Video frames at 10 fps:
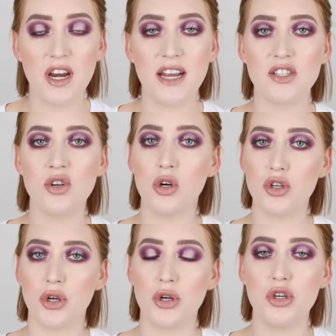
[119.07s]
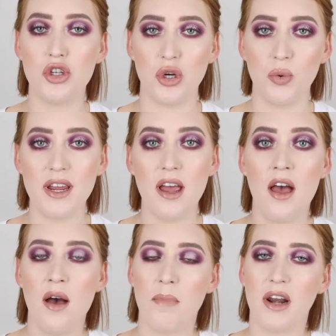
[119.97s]
It's not too dewy,
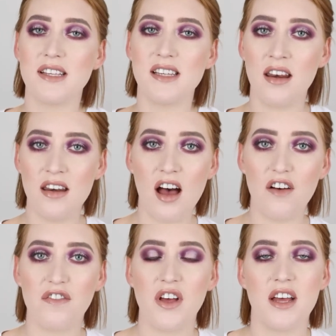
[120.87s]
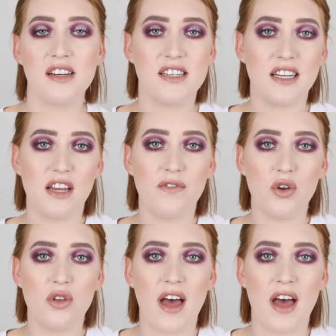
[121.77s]
but it's enough to give you